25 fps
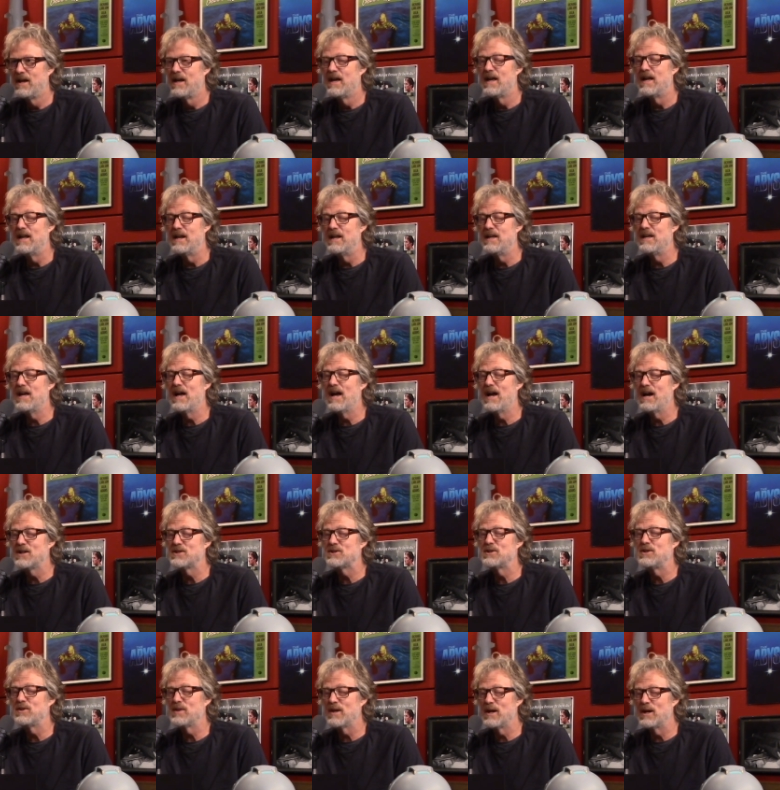And he
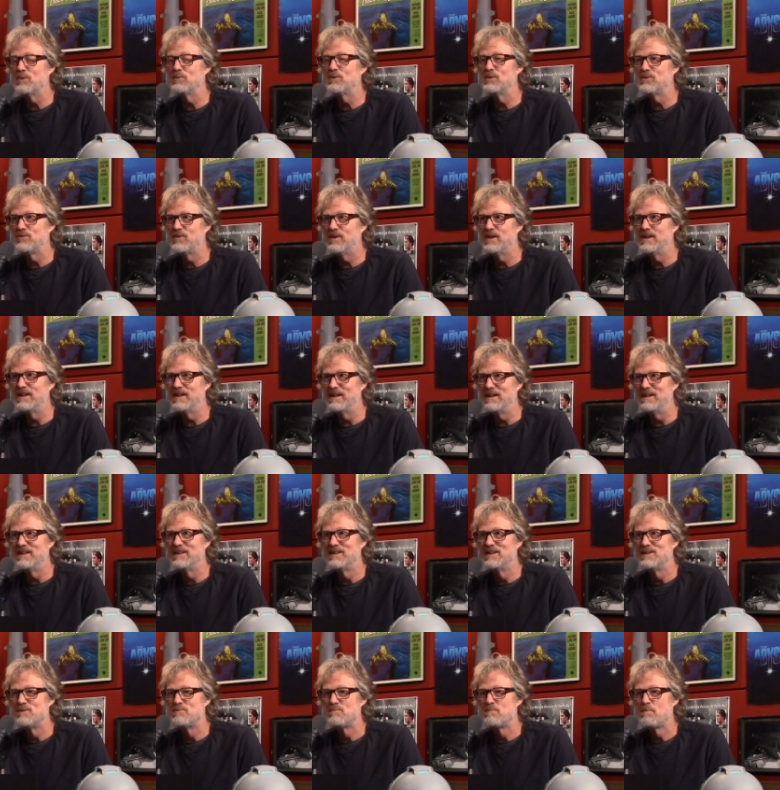actually thought it was funny
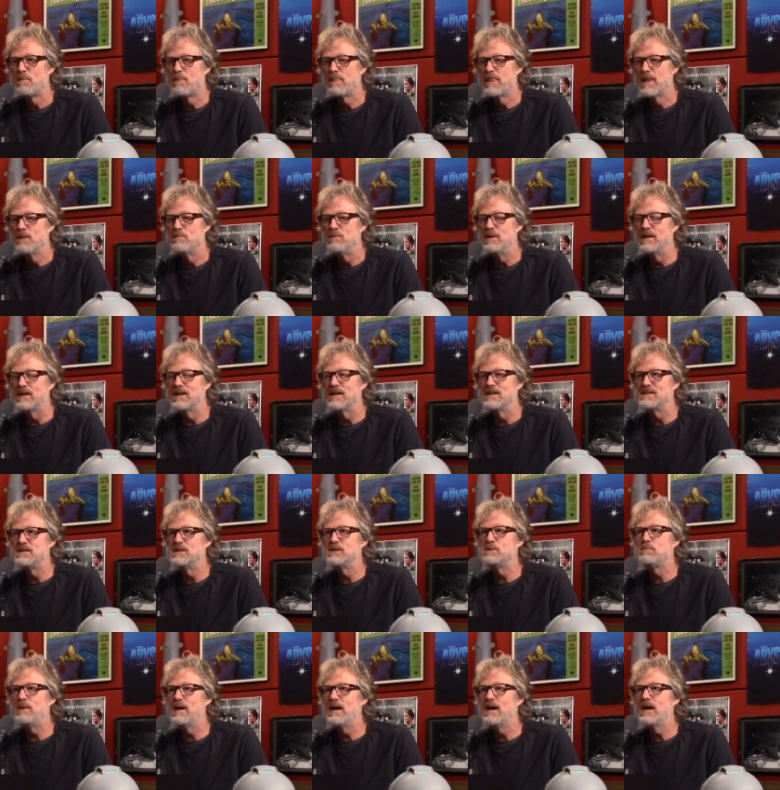because
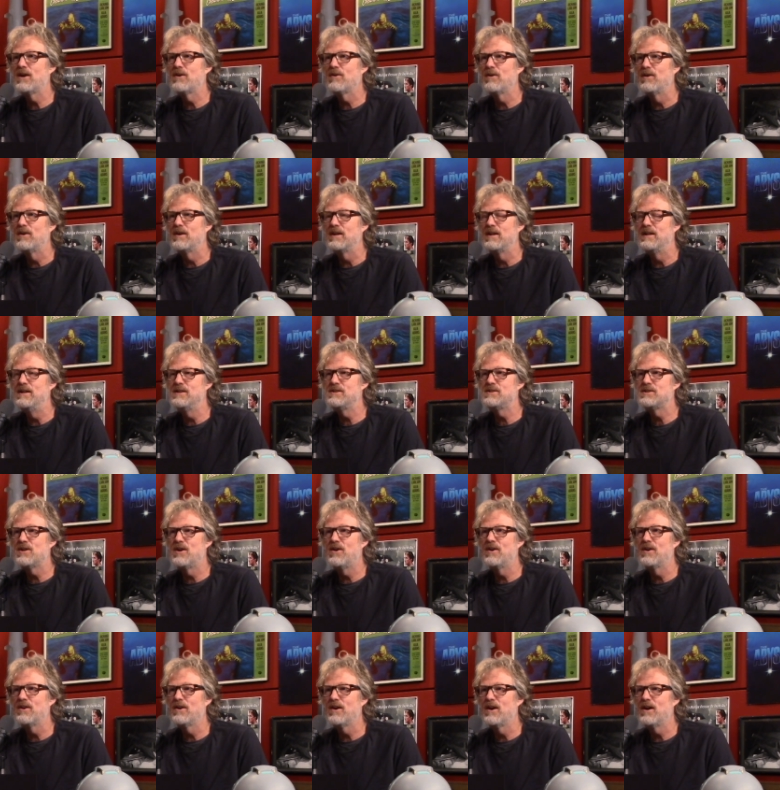his background, he
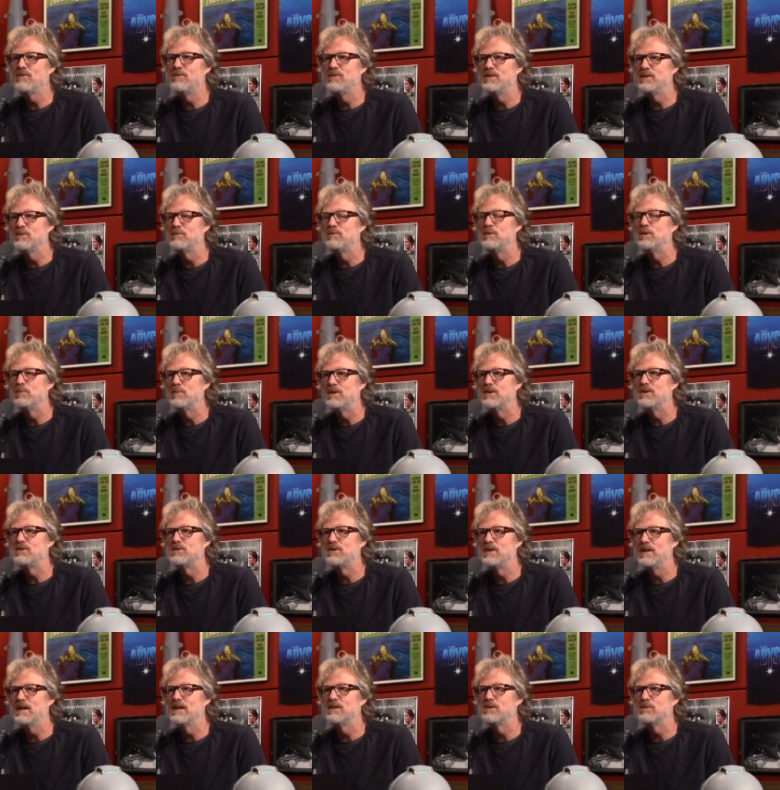started off in the film
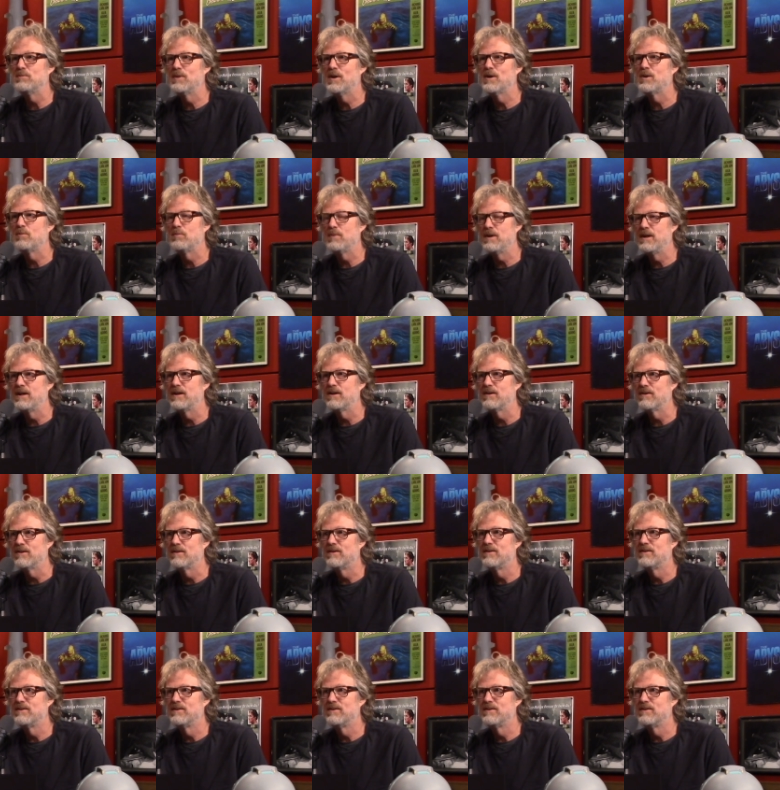industry as a model maker.